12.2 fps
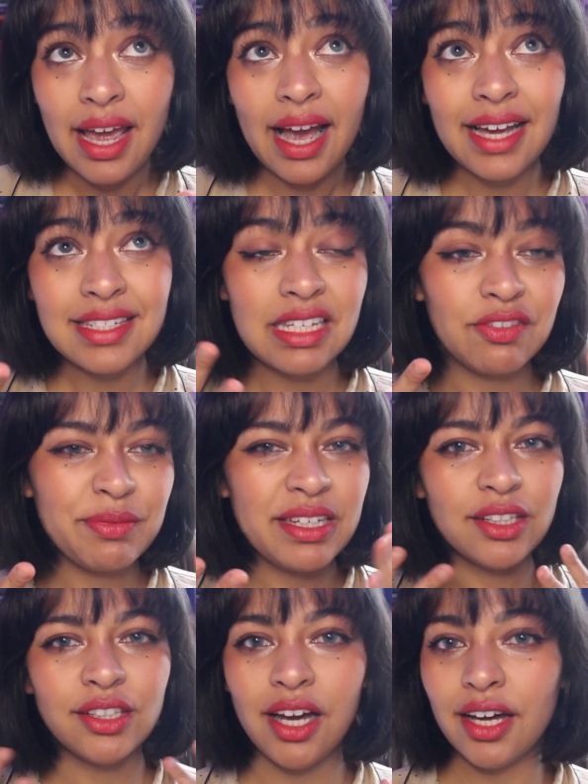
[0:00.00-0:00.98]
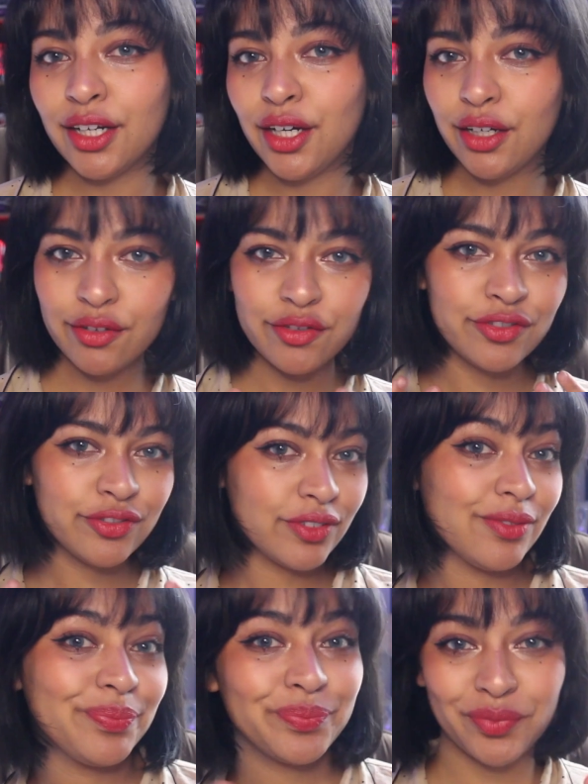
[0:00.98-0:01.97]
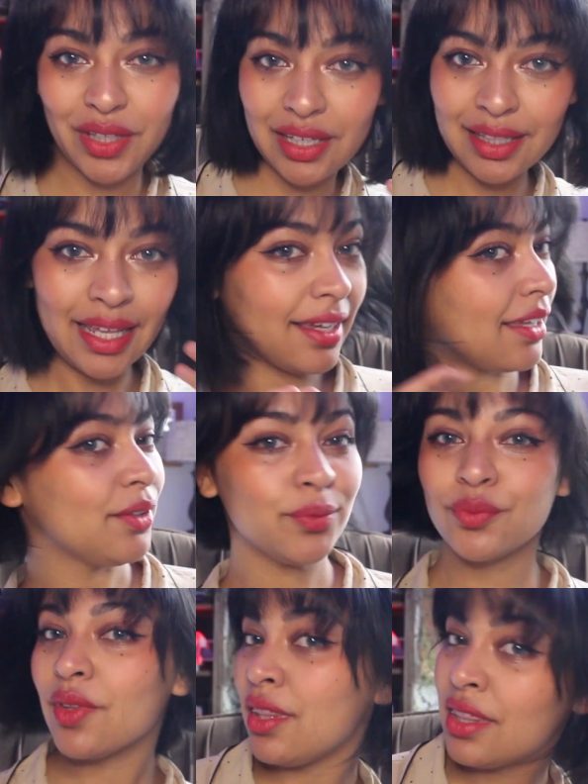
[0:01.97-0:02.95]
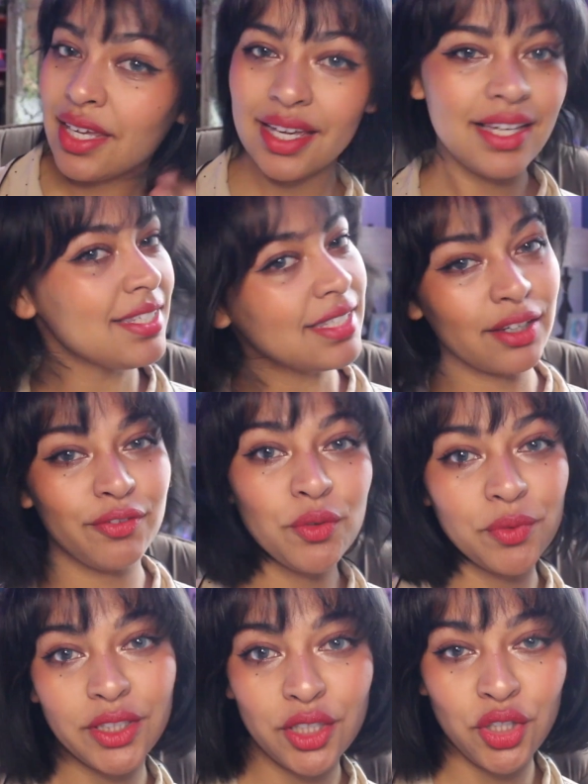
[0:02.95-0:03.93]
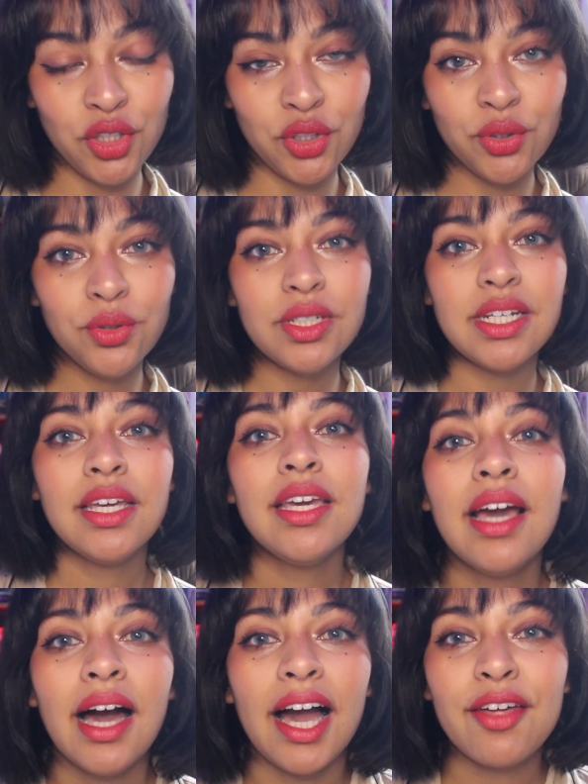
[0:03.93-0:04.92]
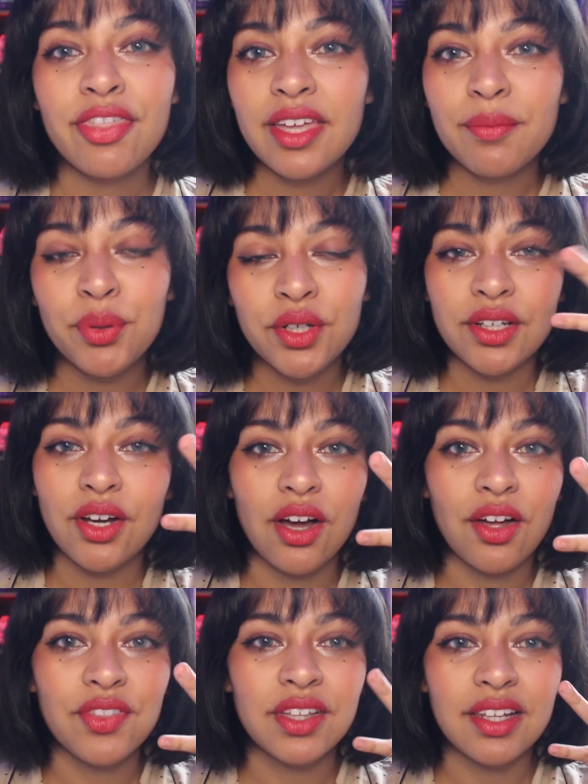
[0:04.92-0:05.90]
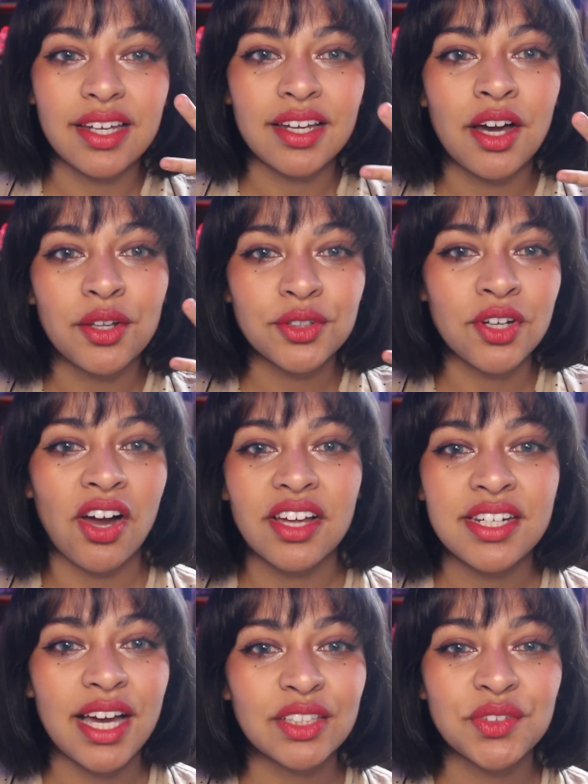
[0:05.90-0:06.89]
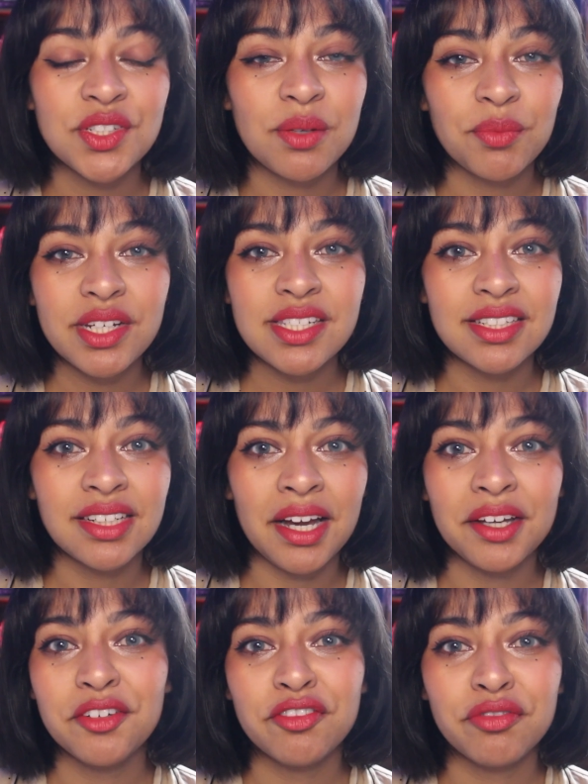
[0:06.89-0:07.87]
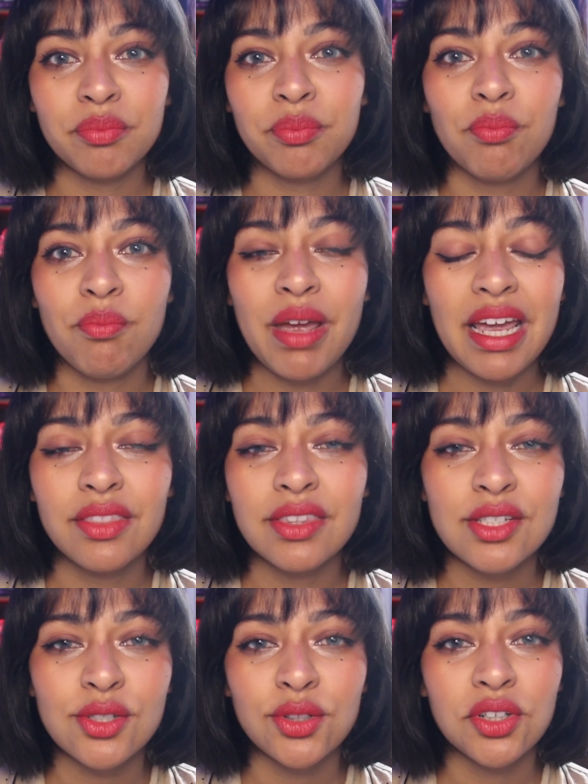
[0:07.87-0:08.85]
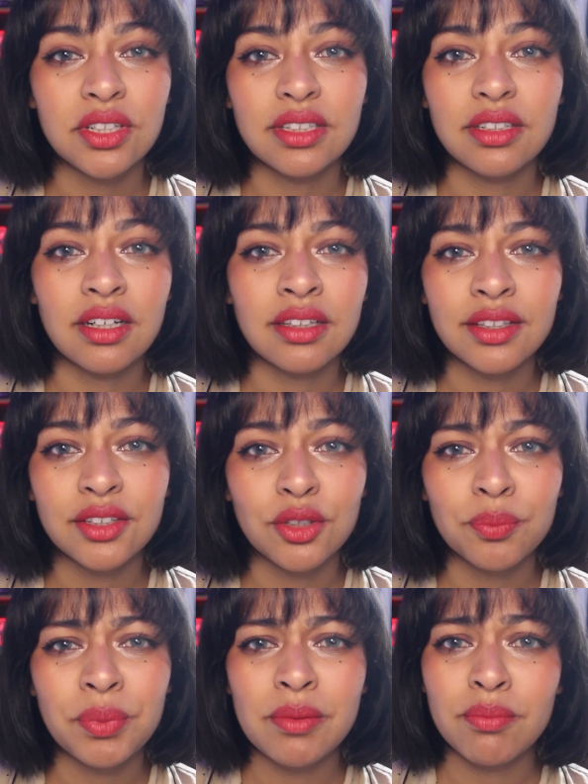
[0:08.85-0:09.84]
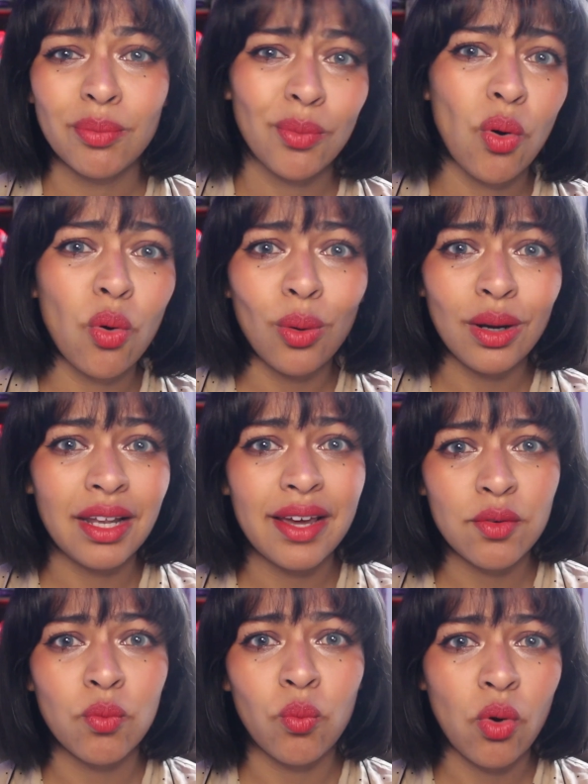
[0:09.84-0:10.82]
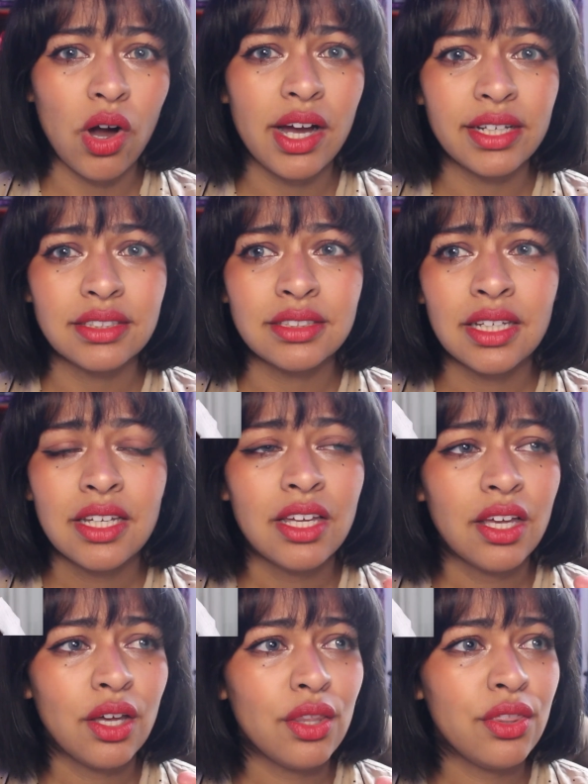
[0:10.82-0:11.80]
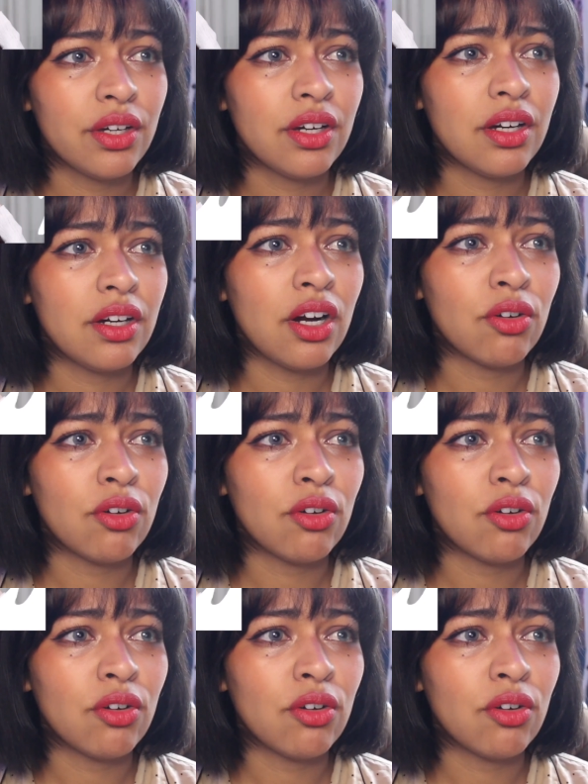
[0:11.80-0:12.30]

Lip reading: has given me a lot of like this. Like, I feel really cute. I think putting on the like colored contacts for some reason kind of made this look a little bit more like what the